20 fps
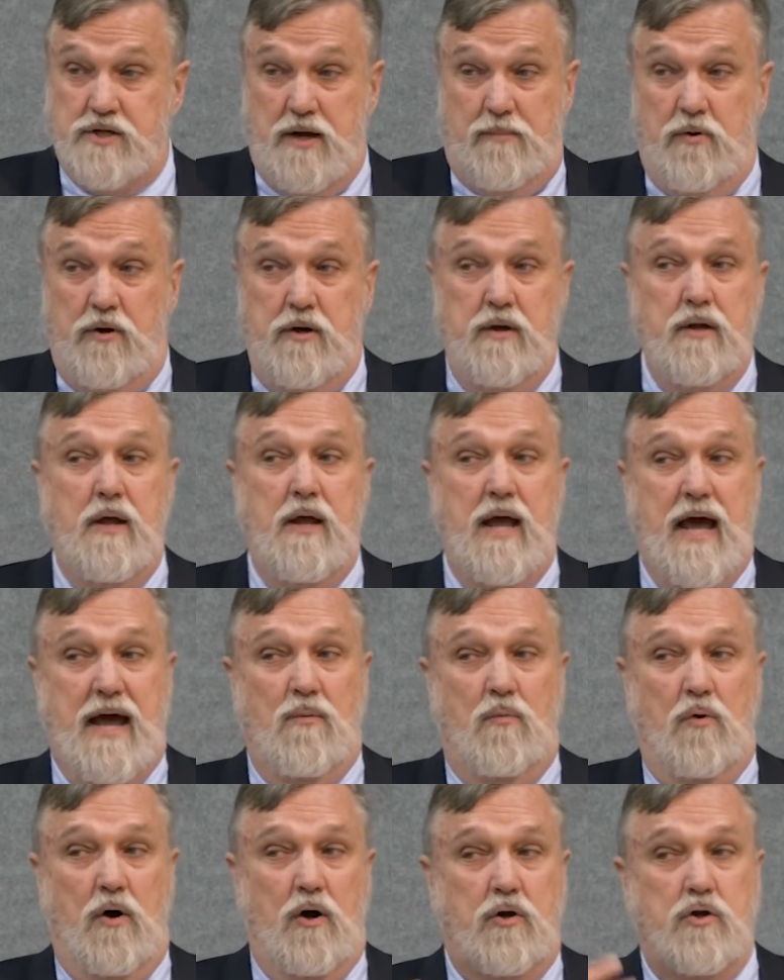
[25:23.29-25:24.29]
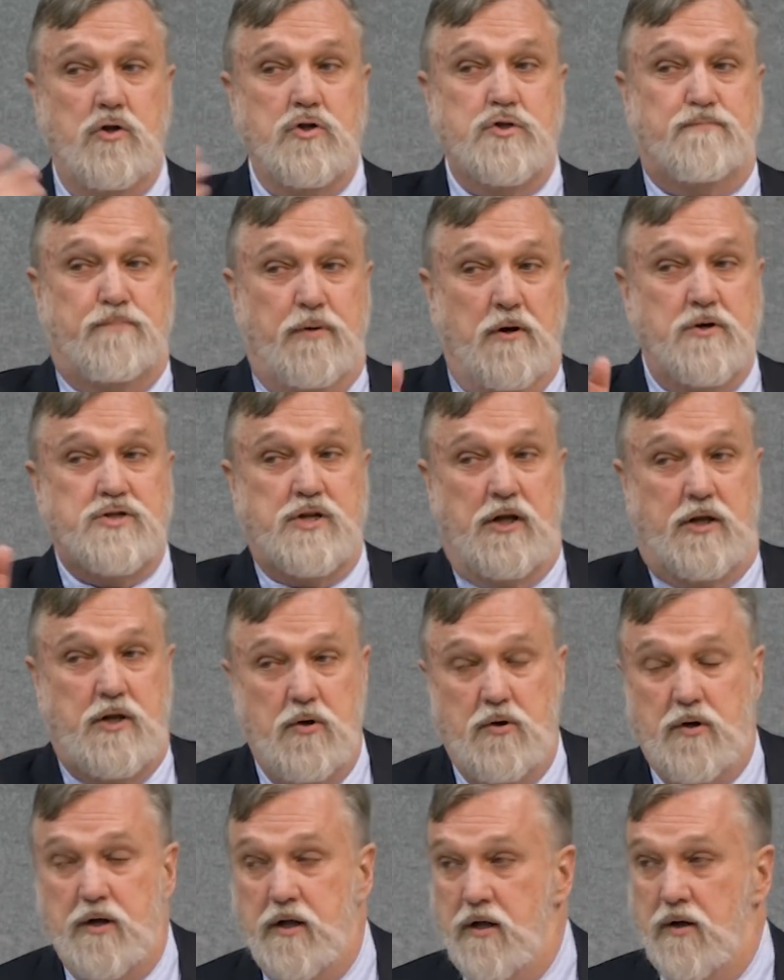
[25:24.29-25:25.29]
someone at work who's
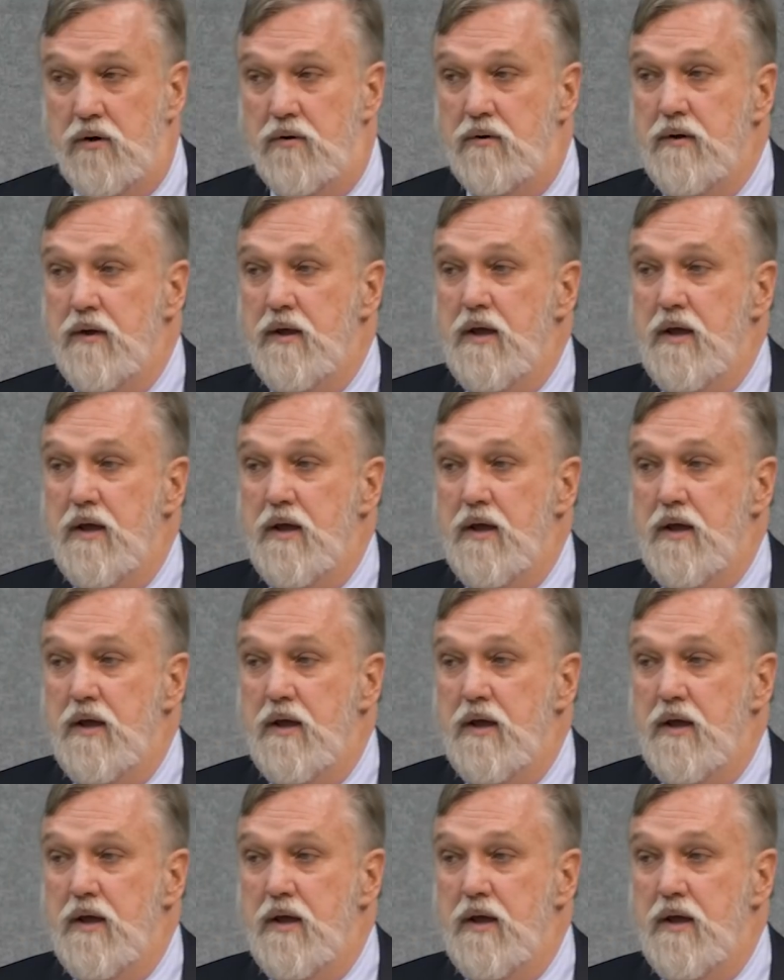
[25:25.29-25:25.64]
persecuting you.